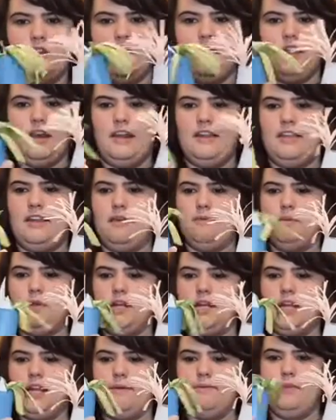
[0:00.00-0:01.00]
And I think I'm
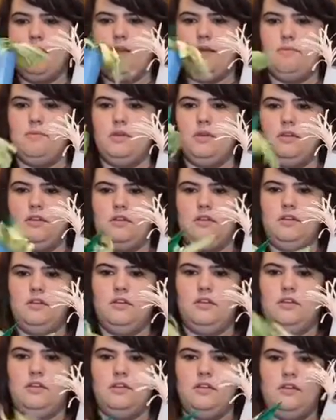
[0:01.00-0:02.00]
gonna name them,
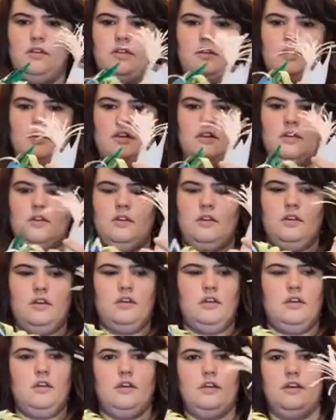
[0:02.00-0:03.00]

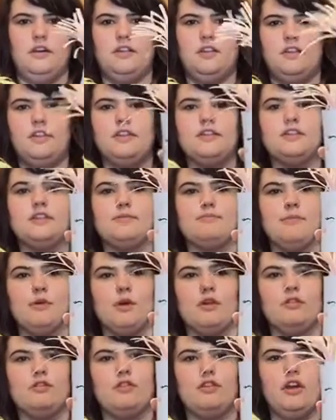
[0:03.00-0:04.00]
I think this is
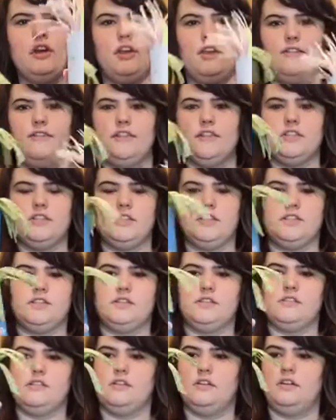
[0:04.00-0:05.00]
Martha and this
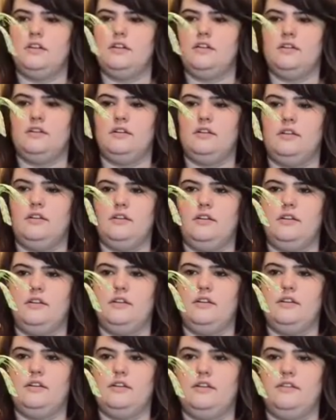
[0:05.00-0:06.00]
is
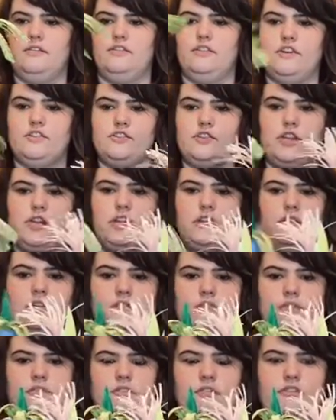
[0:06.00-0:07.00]
Frederick.
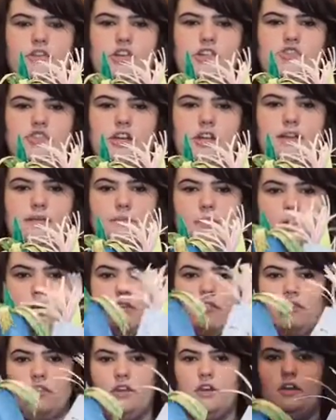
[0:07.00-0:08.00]
Frederick and
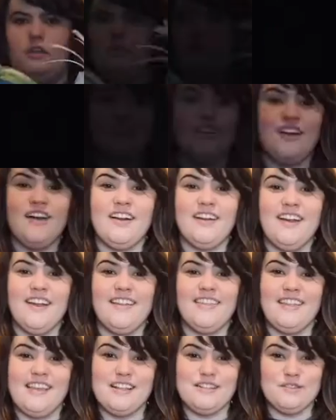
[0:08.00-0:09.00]
Martha. All
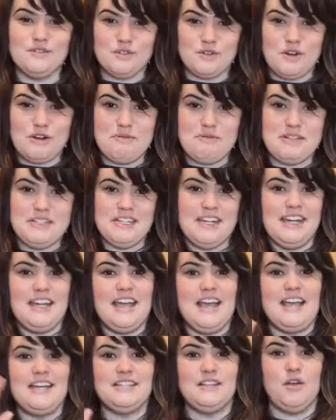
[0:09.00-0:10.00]
right, thanks for joining me today,
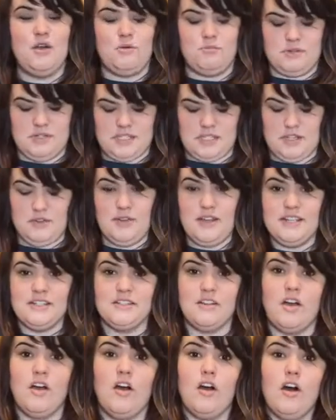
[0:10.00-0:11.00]
guys. I hope to see you
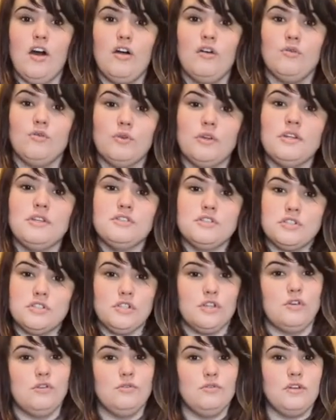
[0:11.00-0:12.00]
guys all real
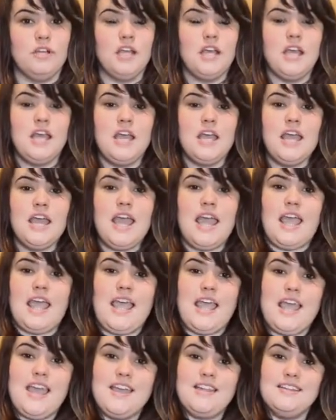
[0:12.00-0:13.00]
soon
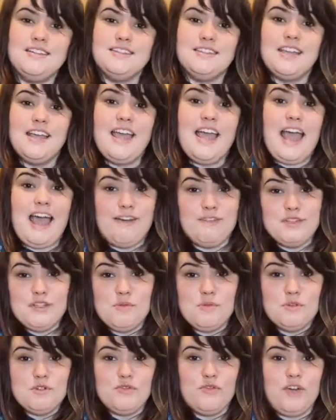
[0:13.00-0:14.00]
and have so
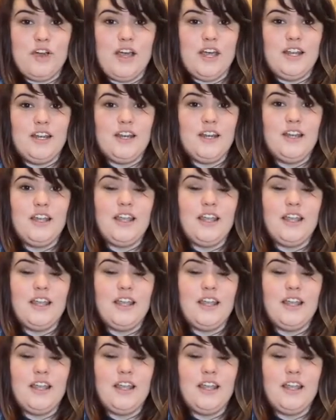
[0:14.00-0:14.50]
much fun.